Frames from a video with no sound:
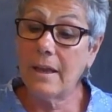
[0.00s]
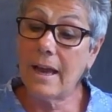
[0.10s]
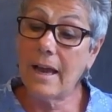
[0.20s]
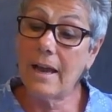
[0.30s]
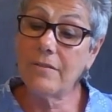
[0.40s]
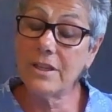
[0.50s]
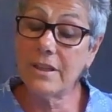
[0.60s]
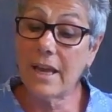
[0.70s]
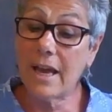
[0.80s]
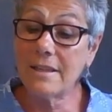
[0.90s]
After
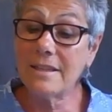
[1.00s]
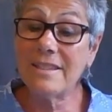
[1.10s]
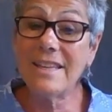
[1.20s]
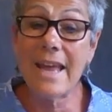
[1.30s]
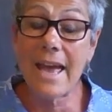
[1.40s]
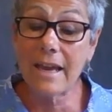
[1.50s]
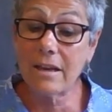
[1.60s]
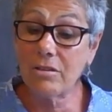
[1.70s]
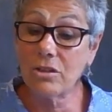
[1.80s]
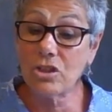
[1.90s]
that, the neck,
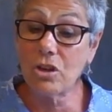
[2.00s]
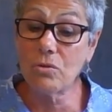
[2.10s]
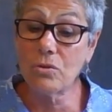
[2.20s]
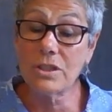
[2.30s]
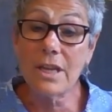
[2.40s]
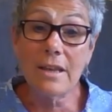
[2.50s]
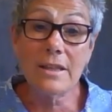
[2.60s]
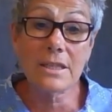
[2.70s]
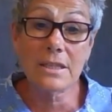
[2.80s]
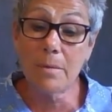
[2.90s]
the shoulders, the
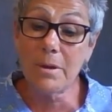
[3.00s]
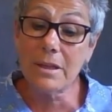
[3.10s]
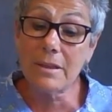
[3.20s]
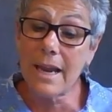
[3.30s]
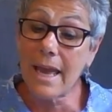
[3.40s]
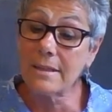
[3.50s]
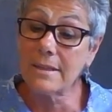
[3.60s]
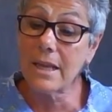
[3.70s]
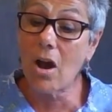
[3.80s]
stomach, the legs, the